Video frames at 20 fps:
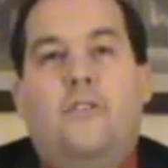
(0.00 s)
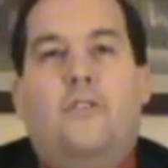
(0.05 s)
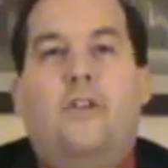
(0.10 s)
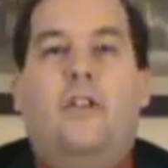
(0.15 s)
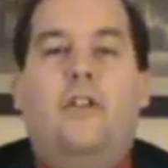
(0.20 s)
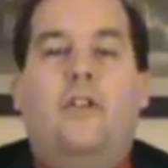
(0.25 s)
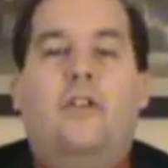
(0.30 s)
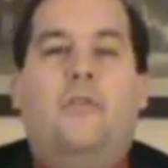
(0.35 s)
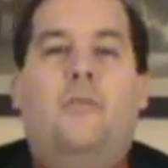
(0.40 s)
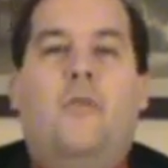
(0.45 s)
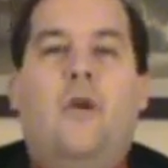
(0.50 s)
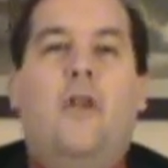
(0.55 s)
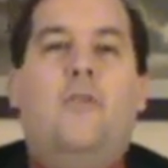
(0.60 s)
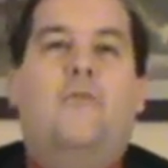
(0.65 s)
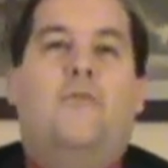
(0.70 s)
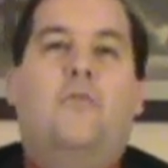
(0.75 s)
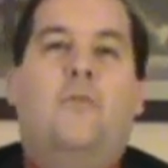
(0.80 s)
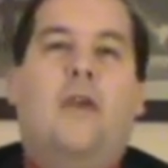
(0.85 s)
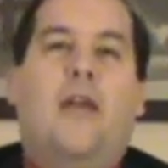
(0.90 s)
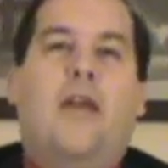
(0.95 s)
Certainly
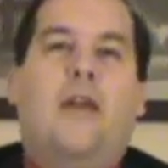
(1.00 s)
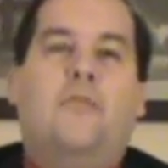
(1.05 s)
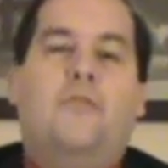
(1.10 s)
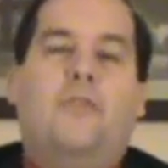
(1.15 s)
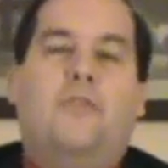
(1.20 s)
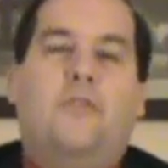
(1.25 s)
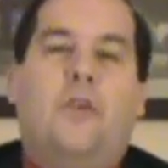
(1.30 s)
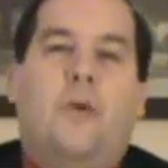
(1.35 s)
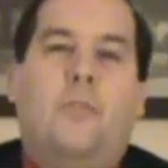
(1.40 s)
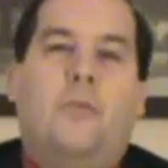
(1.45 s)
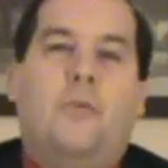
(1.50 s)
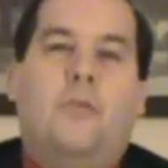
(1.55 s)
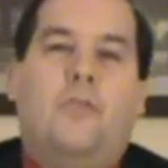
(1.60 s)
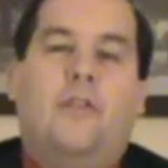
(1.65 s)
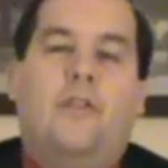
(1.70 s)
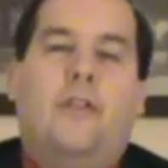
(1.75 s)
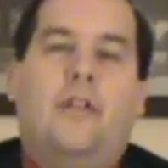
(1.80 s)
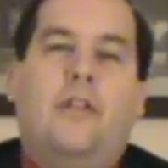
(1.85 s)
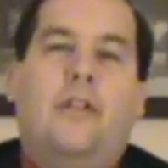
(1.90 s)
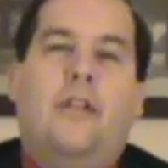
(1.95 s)
wonderful we have this
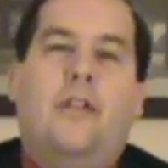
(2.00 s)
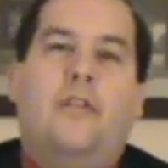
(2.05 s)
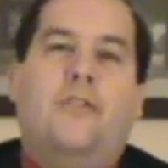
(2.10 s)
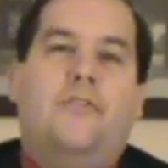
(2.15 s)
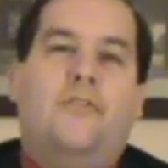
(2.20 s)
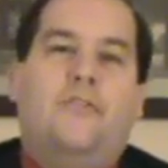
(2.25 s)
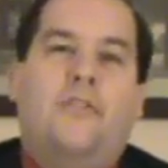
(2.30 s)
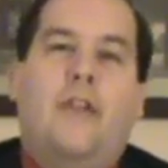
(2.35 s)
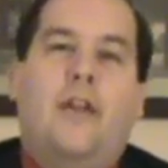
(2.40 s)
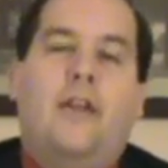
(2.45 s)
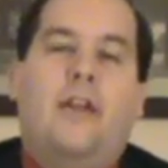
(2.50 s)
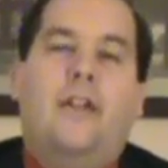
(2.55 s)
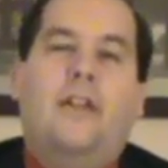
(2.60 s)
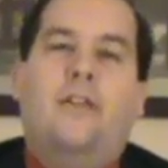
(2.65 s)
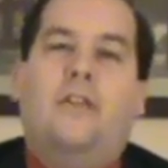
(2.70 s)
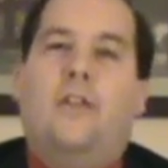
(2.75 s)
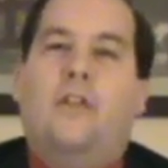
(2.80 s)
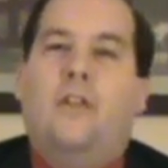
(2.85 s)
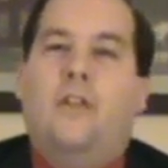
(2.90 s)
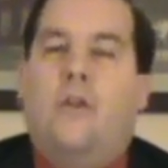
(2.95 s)
opportunity to
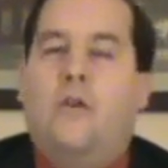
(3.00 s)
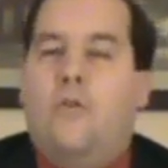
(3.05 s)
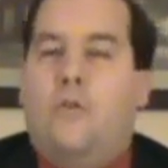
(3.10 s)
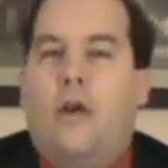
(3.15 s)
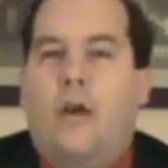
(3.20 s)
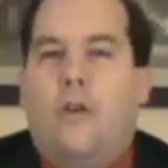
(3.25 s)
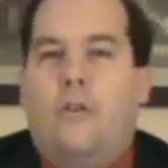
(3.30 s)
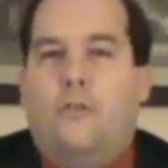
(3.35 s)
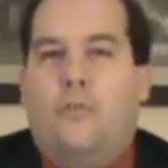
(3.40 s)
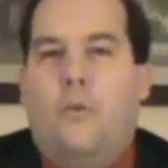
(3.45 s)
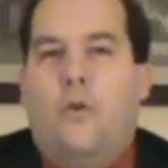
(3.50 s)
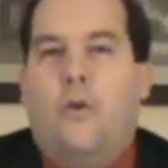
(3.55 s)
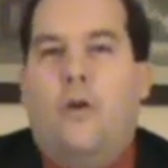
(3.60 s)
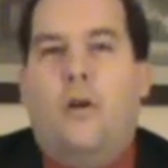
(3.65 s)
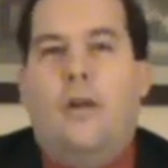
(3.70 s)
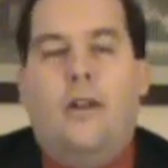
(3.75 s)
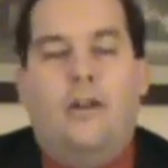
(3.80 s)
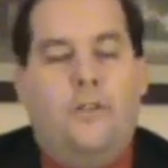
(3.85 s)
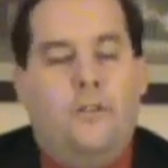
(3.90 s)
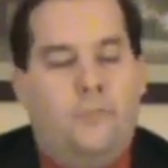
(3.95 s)
study, to know God's
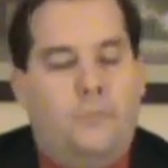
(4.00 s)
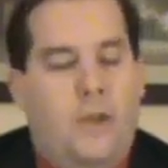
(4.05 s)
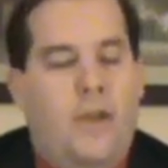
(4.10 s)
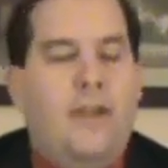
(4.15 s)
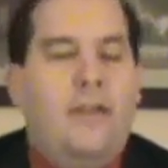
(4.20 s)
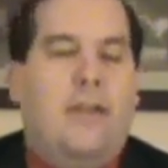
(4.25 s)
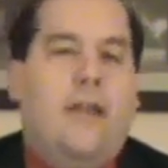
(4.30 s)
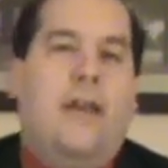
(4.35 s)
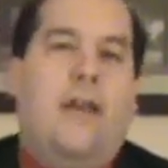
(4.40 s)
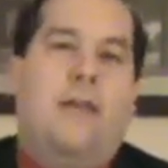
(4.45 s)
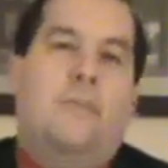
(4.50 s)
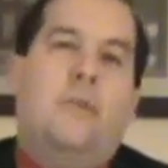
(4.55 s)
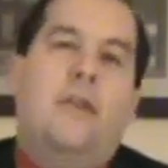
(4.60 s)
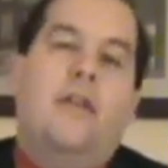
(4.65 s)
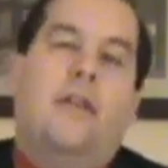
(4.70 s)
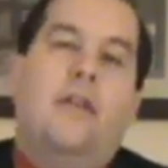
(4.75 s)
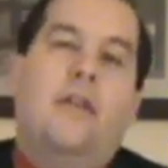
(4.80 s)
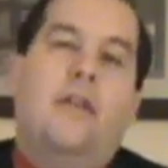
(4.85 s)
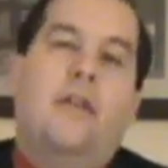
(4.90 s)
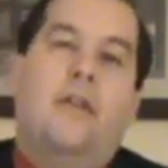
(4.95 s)
Word, and to spend time
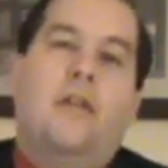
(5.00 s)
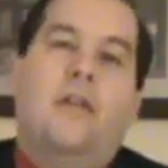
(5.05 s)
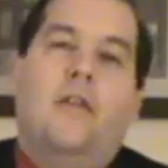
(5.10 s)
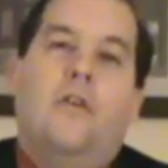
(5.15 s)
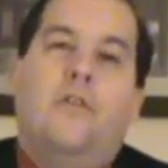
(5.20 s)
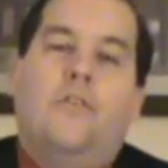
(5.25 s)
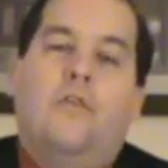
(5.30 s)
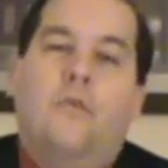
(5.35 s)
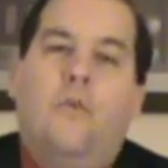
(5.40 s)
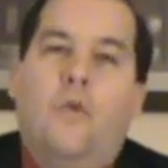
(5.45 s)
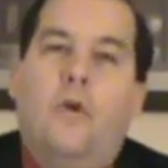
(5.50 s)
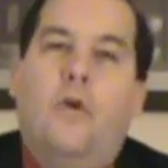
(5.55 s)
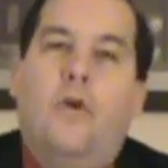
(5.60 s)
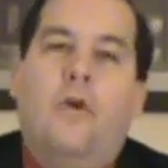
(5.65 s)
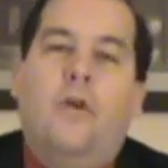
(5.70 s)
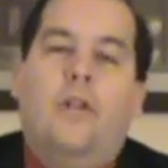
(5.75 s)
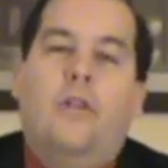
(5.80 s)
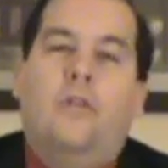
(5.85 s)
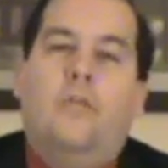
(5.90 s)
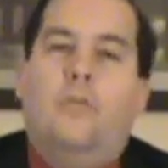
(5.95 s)
in the
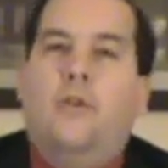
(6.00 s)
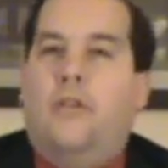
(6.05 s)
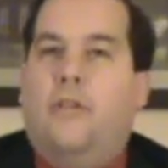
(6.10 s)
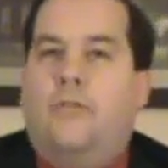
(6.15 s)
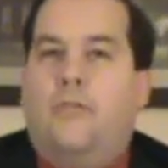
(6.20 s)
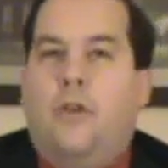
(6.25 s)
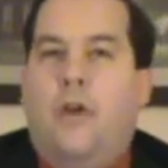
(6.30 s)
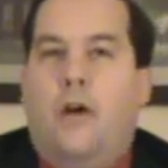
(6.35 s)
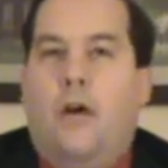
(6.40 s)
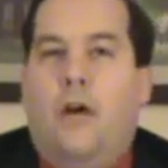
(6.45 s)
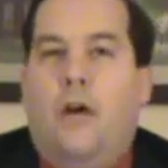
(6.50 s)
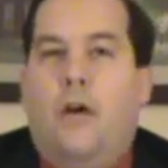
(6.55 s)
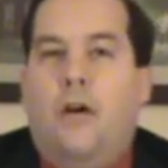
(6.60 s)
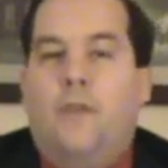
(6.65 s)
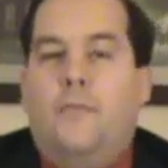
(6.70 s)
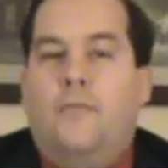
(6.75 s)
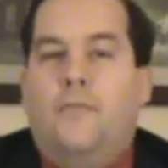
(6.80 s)
Word and the will of God.